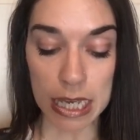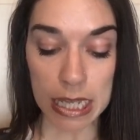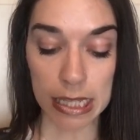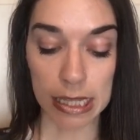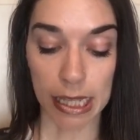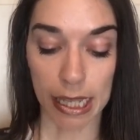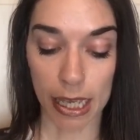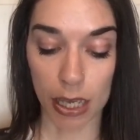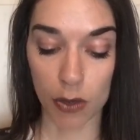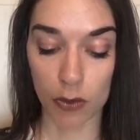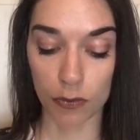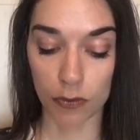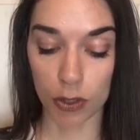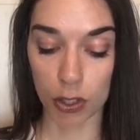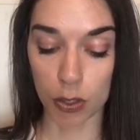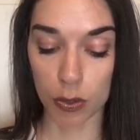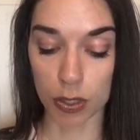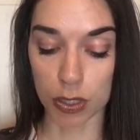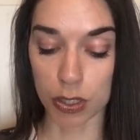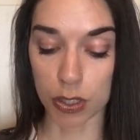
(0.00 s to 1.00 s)
Layout
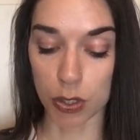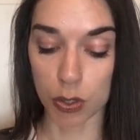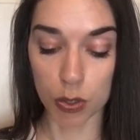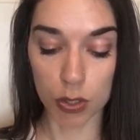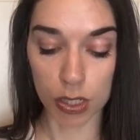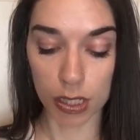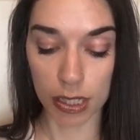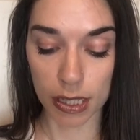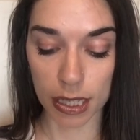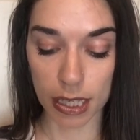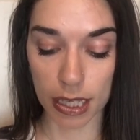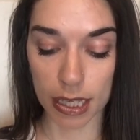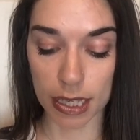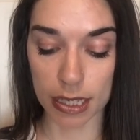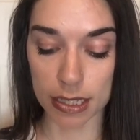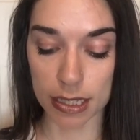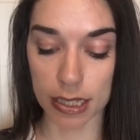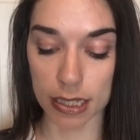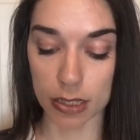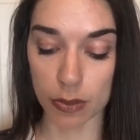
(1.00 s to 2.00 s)
View is usually the
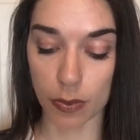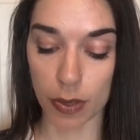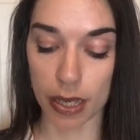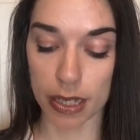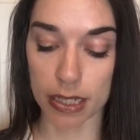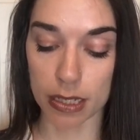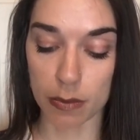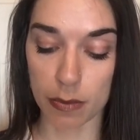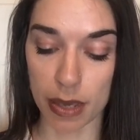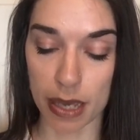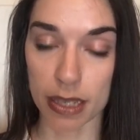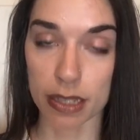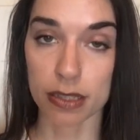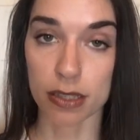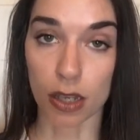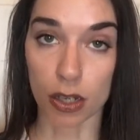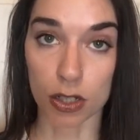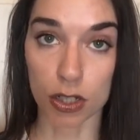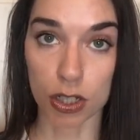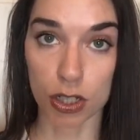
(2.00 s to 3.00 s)
easiest way to make
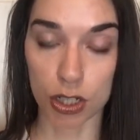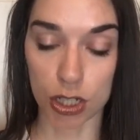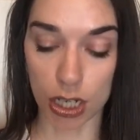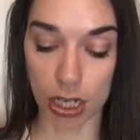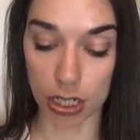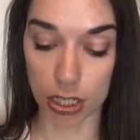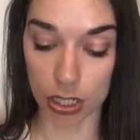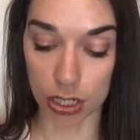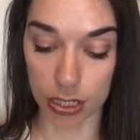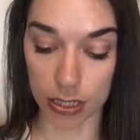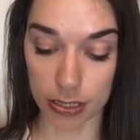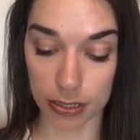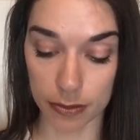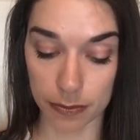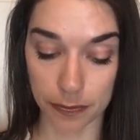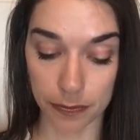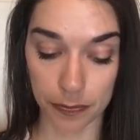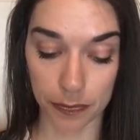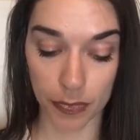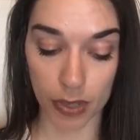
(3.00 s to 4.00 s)
such changes.
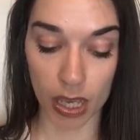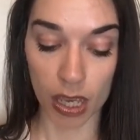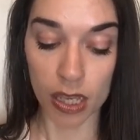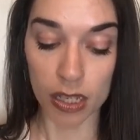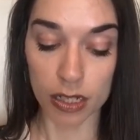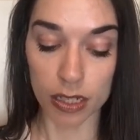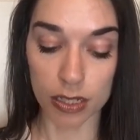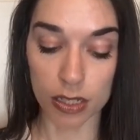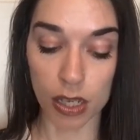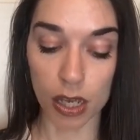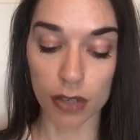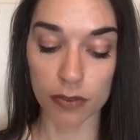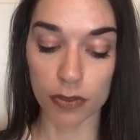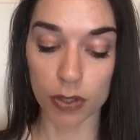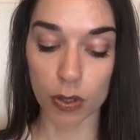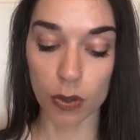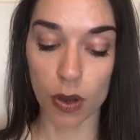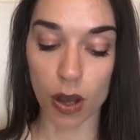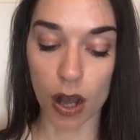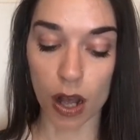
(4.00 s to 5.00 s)
Design
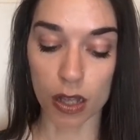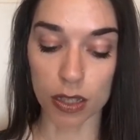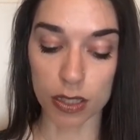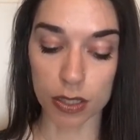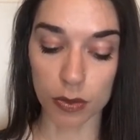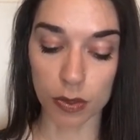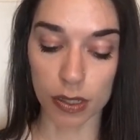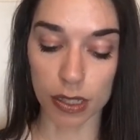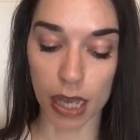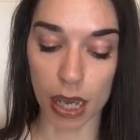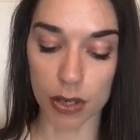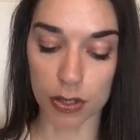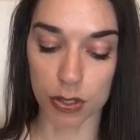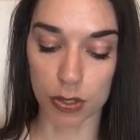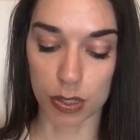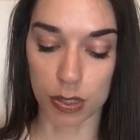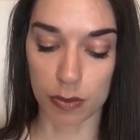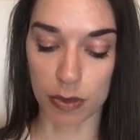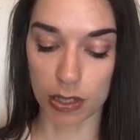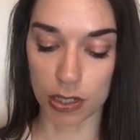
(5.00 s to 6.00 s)
View also allows you
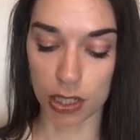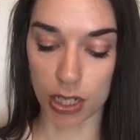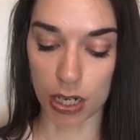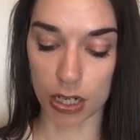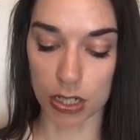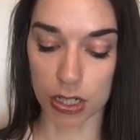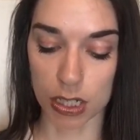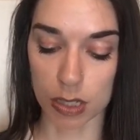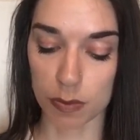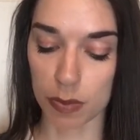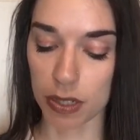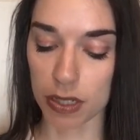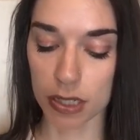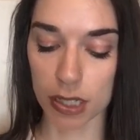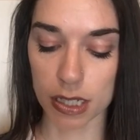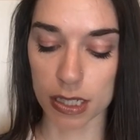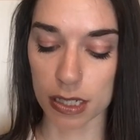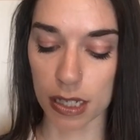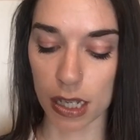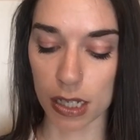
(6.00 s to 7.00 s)
to make changes, but
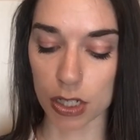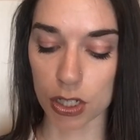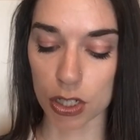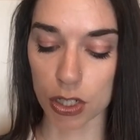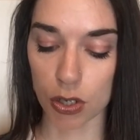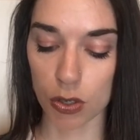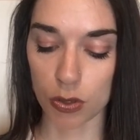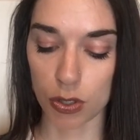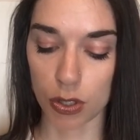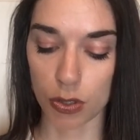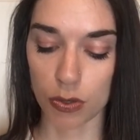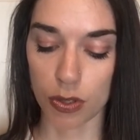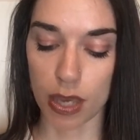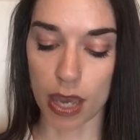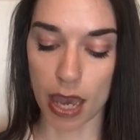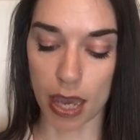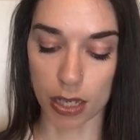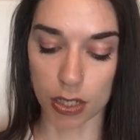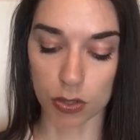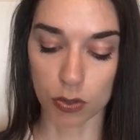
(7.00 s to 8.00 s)
does not show you the
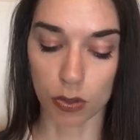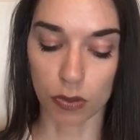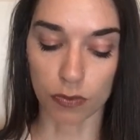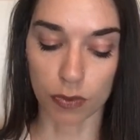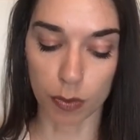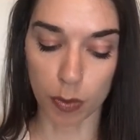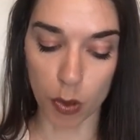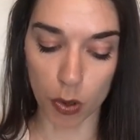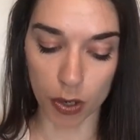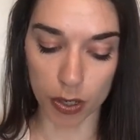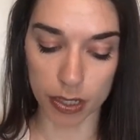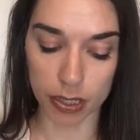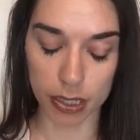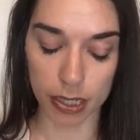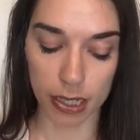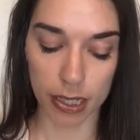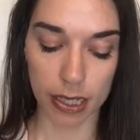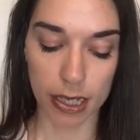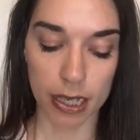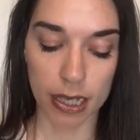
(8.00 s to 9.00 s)
actual report.
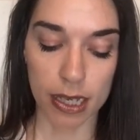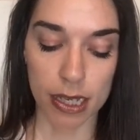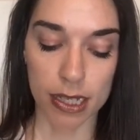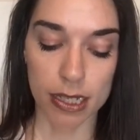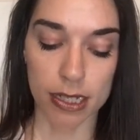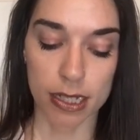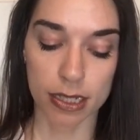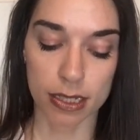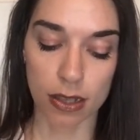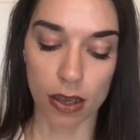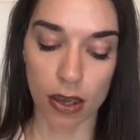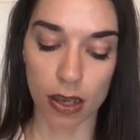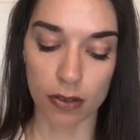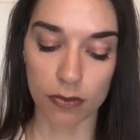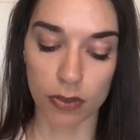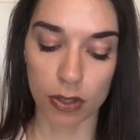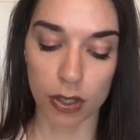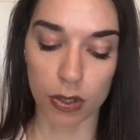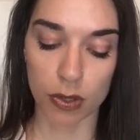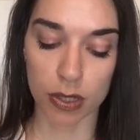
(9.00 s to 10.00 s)
Design
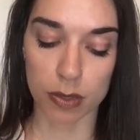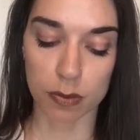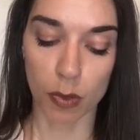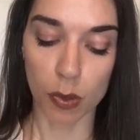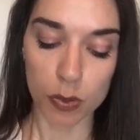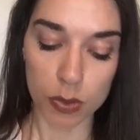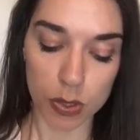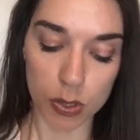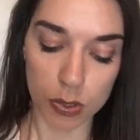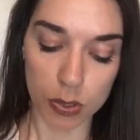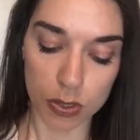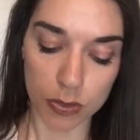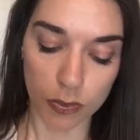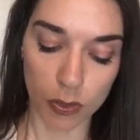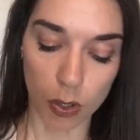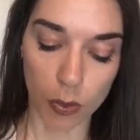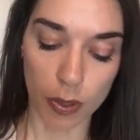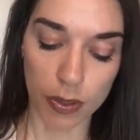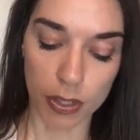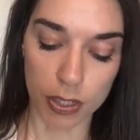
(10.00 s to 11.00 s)
View is most
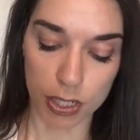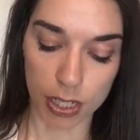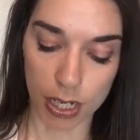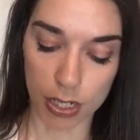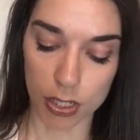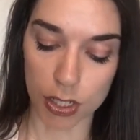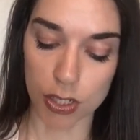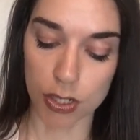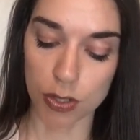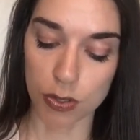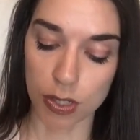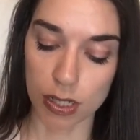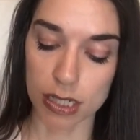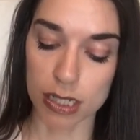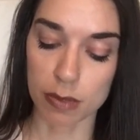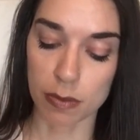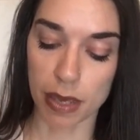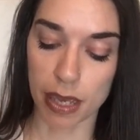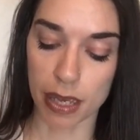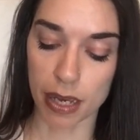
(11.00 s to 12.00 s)
useful when the changes you need to
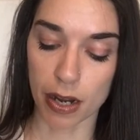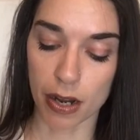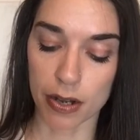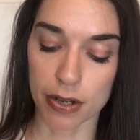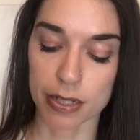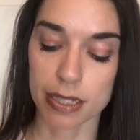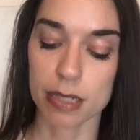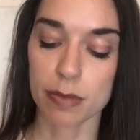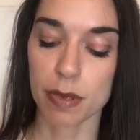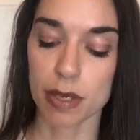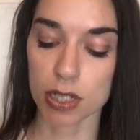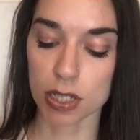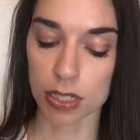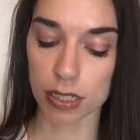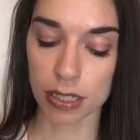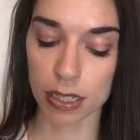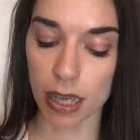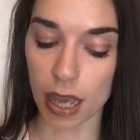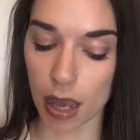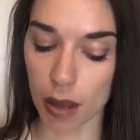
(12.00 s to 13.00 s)
make are
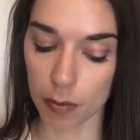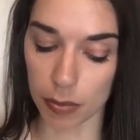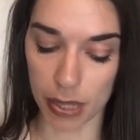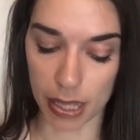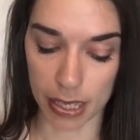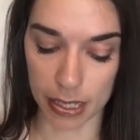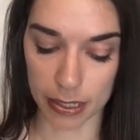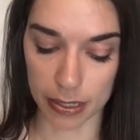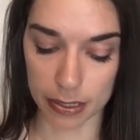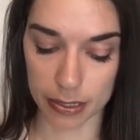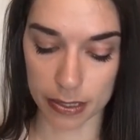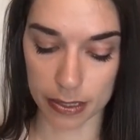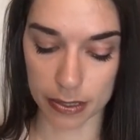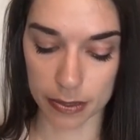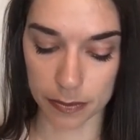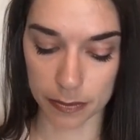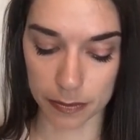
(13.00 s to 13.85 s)
especially complex.